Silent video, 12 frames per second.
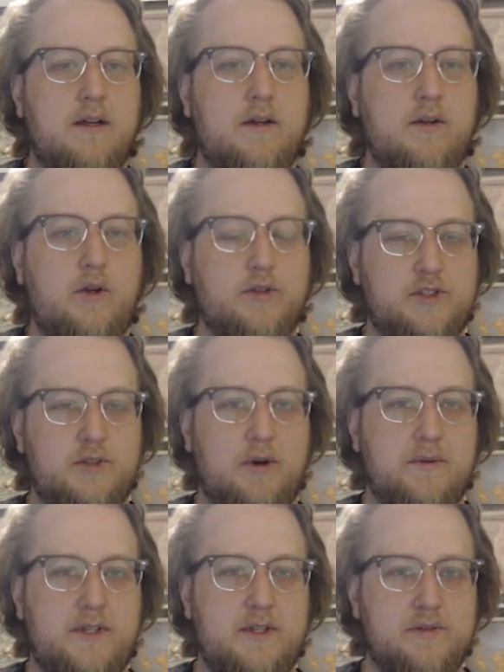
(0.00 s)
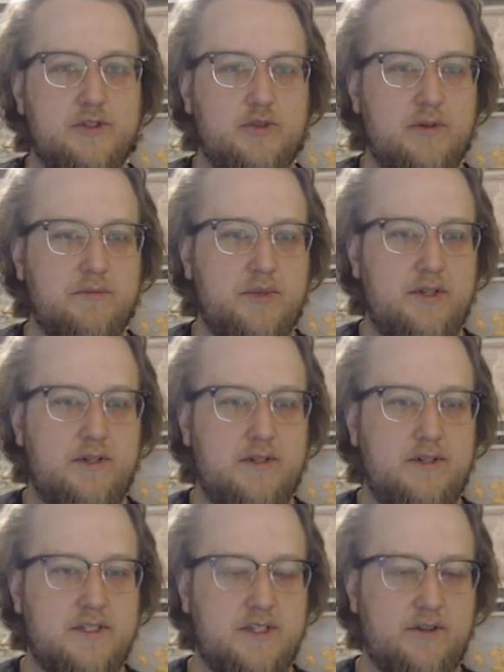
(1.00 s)
Coastal barbecued shrimp,
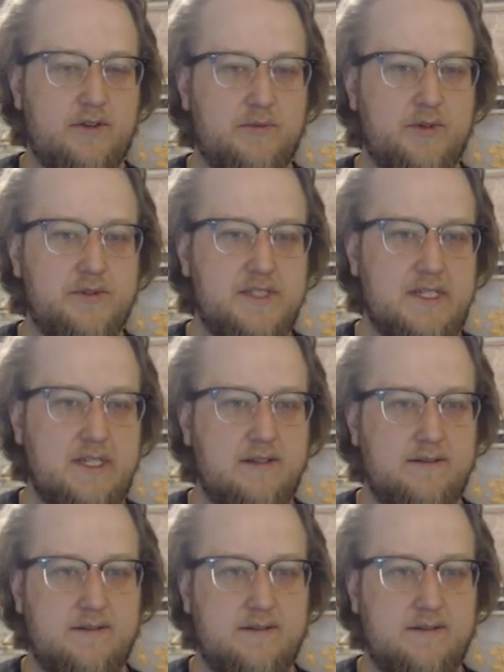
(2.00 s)
Southern poutine.